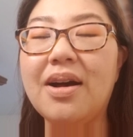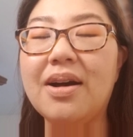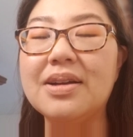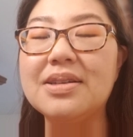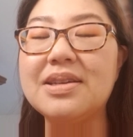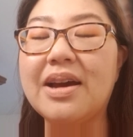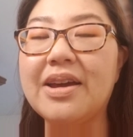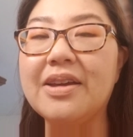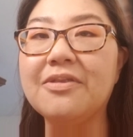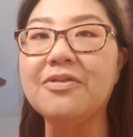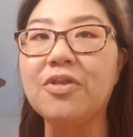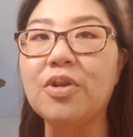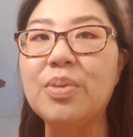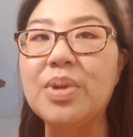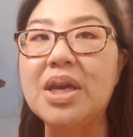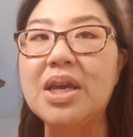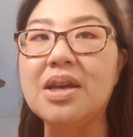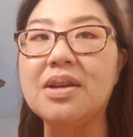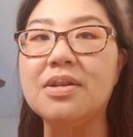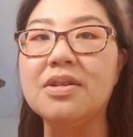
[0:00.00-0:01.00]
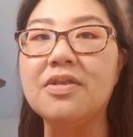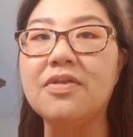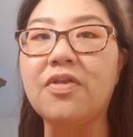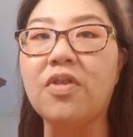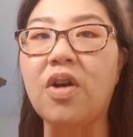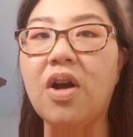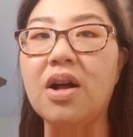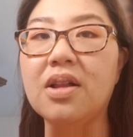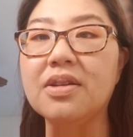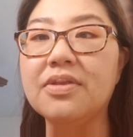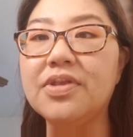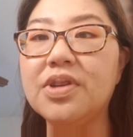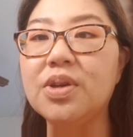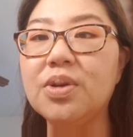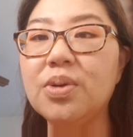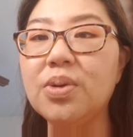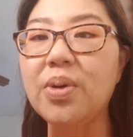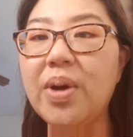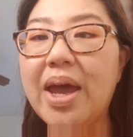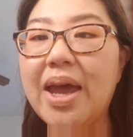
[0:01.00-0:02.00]
dying for me and for all of
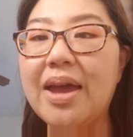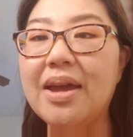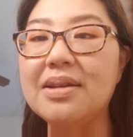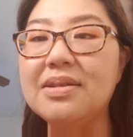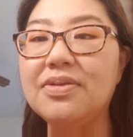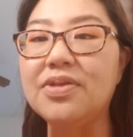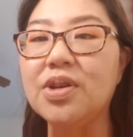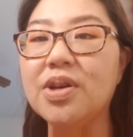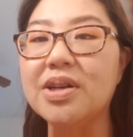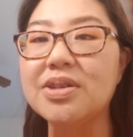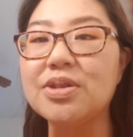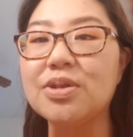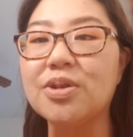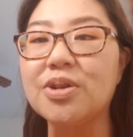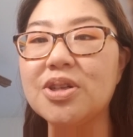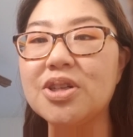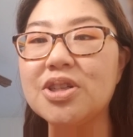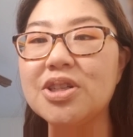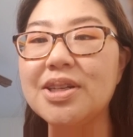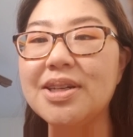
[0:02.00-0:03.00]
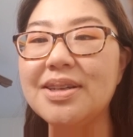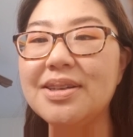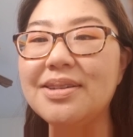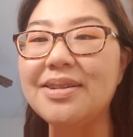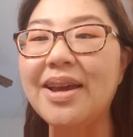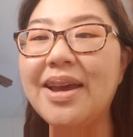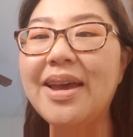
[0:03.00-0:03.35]
you. And if you guys are Christian,